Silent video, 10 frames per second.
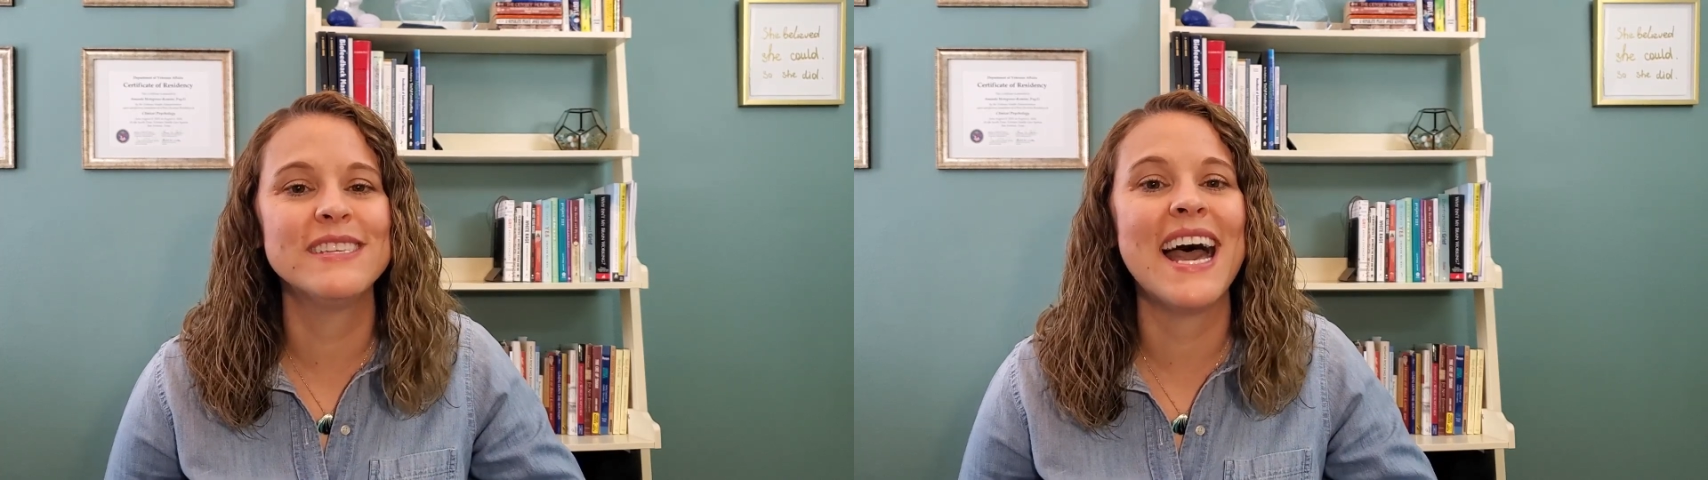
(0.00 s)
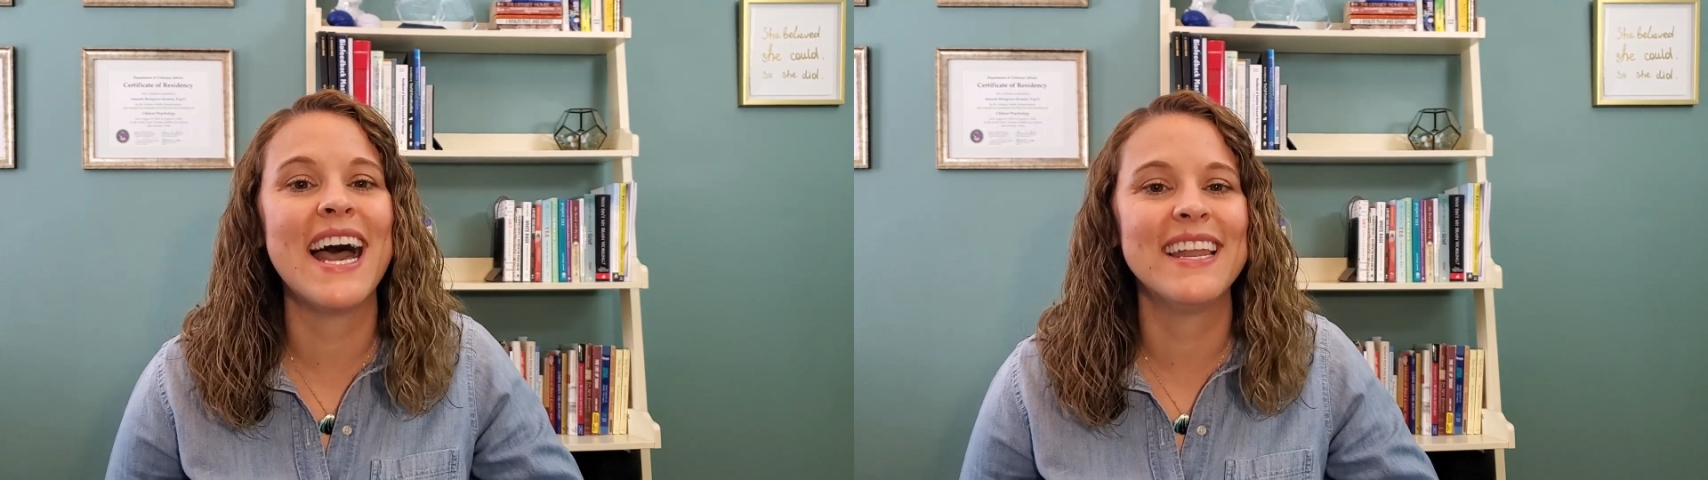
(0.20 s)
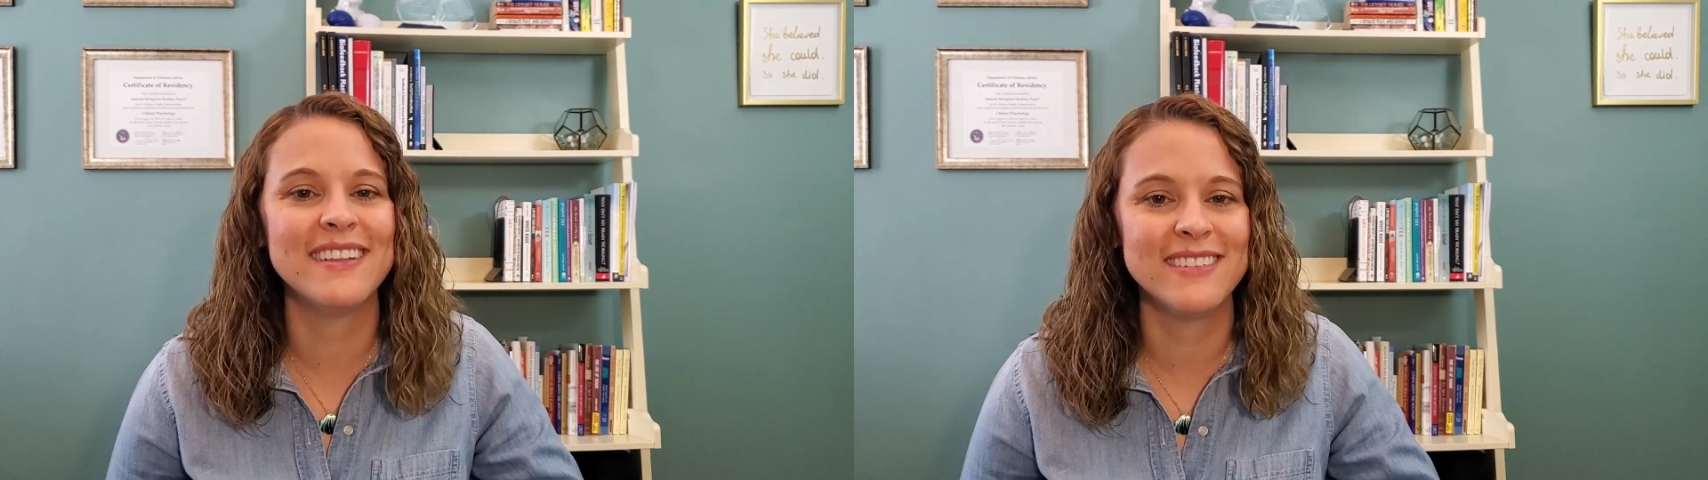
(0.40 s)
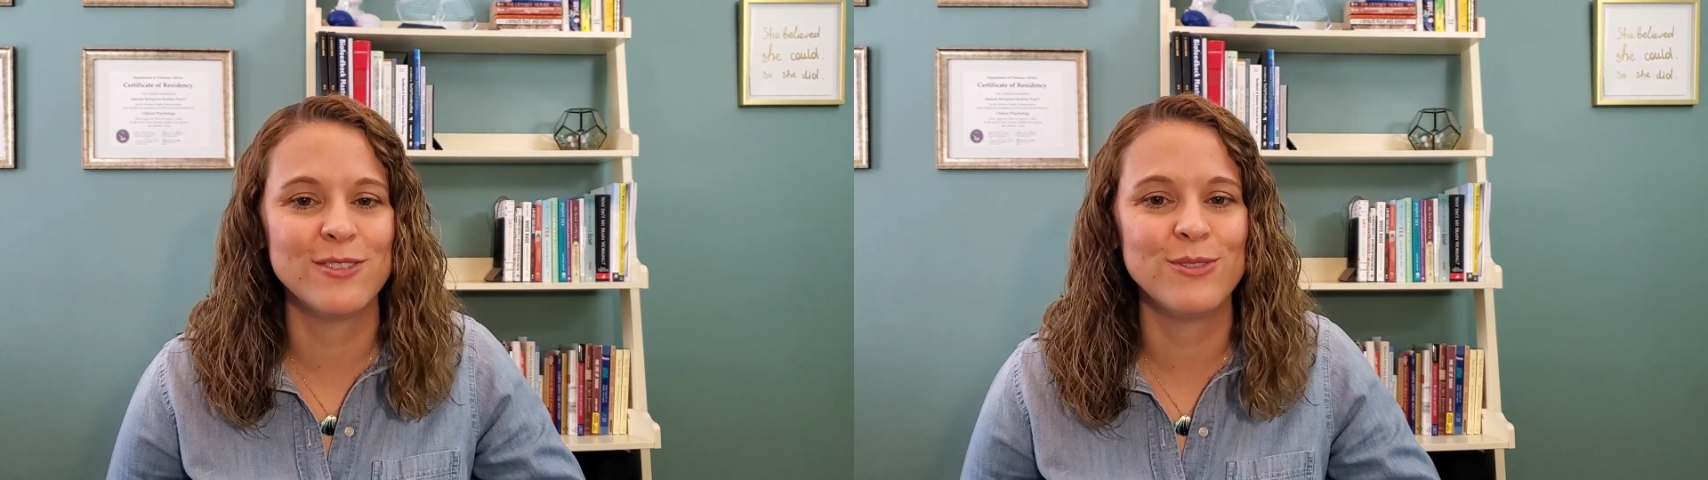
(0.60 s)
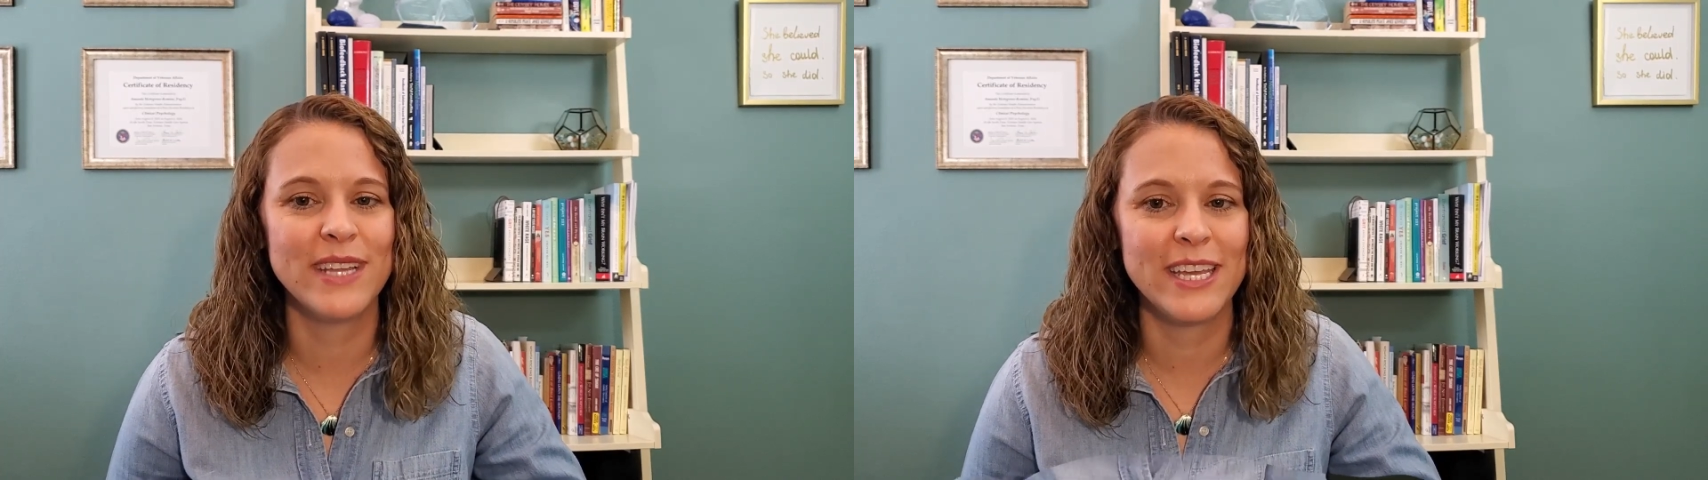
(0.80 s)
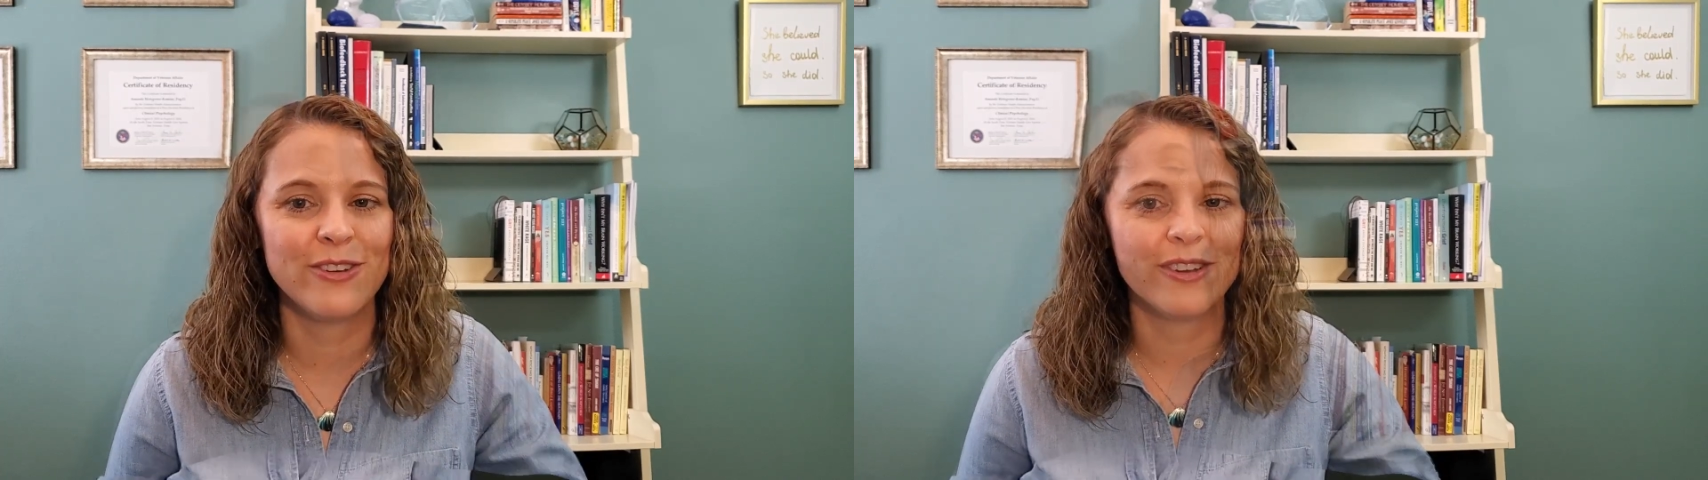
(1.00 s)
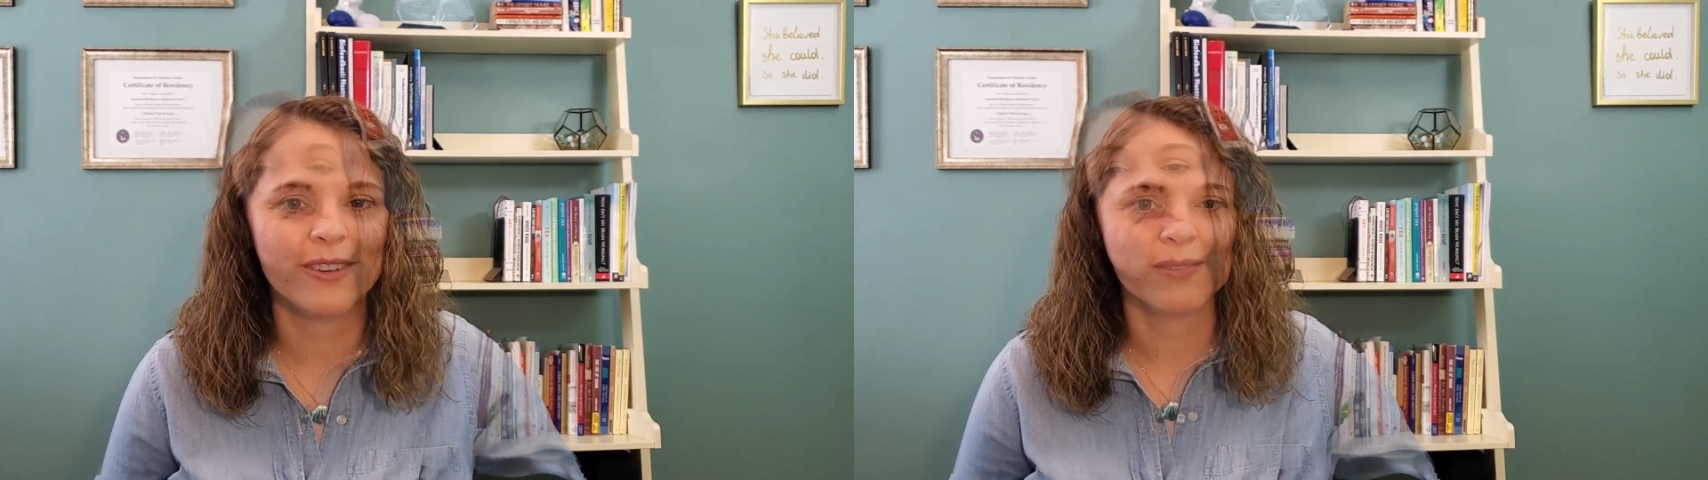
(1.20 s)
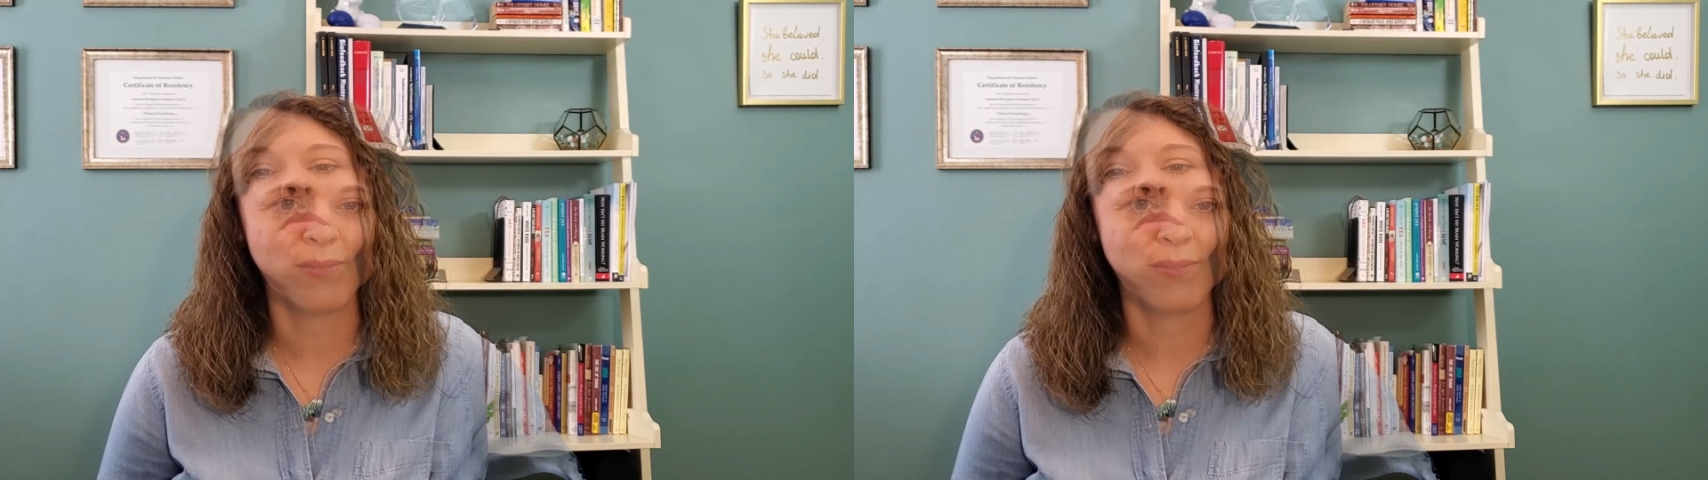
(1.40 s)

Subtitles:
that a little later.